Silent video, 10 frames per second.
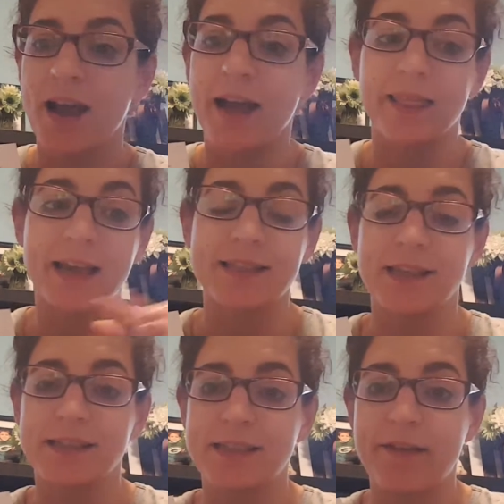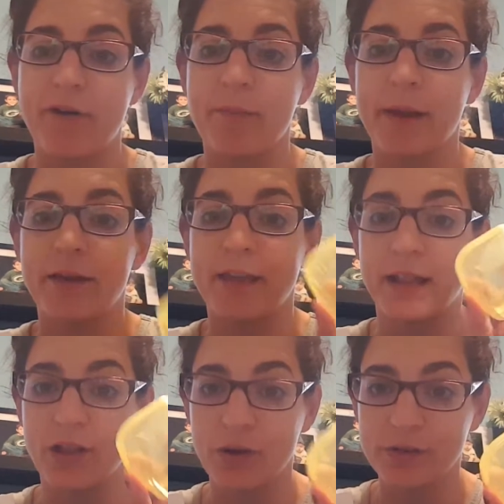unless I save up my
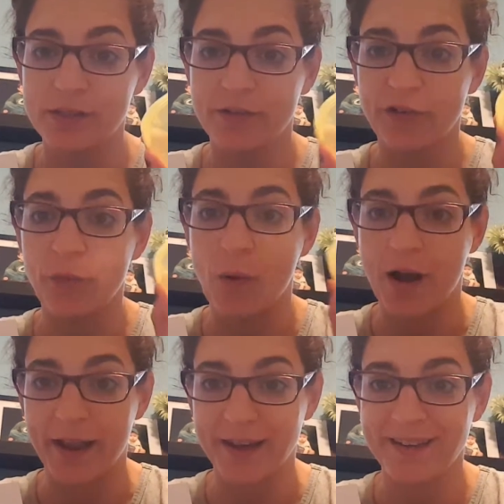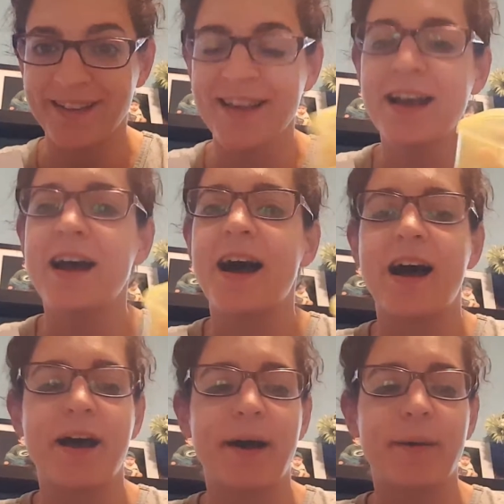yellows for wine.
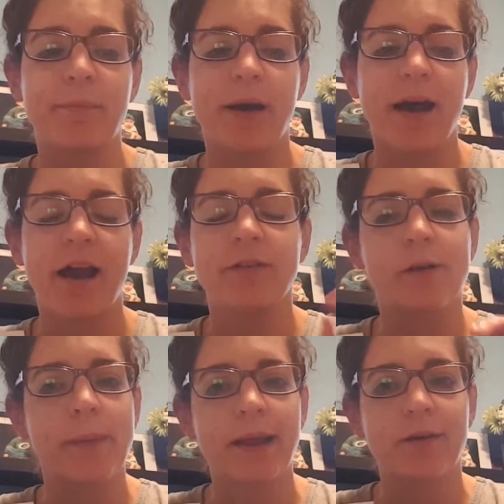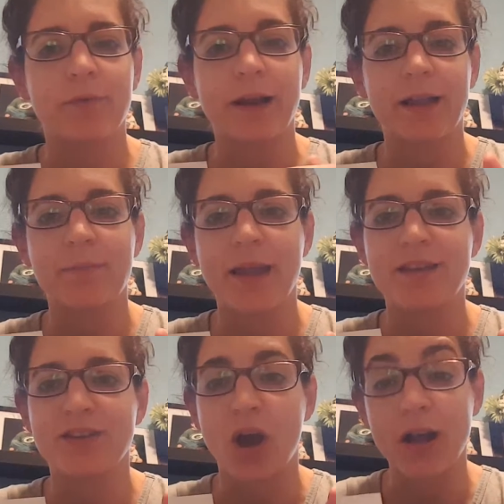I
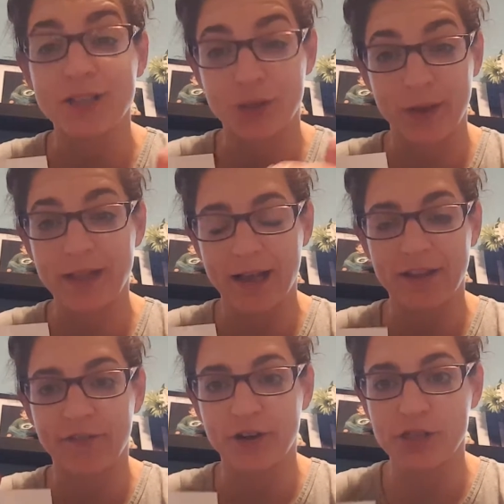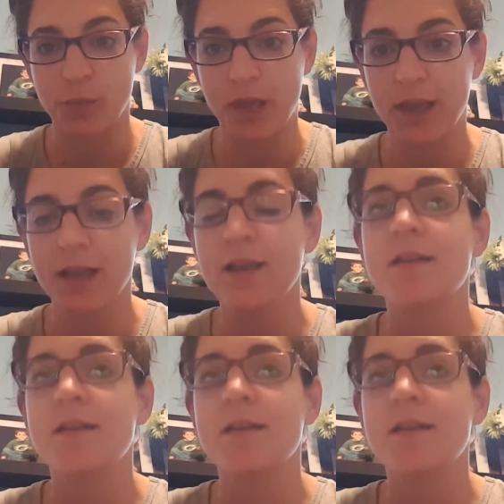recommend not doing that the first week